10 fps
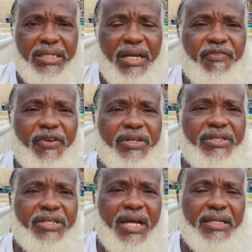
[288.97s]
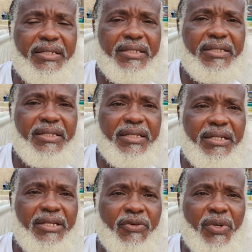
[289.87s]
take for instance,
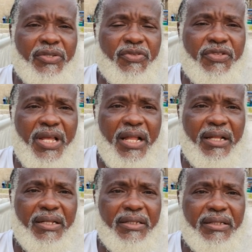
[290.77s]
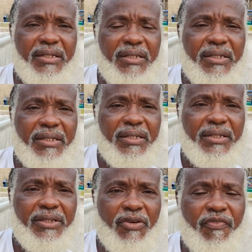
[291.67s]
you want to sell
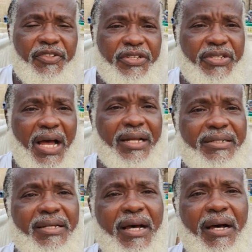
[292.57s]
your fishes at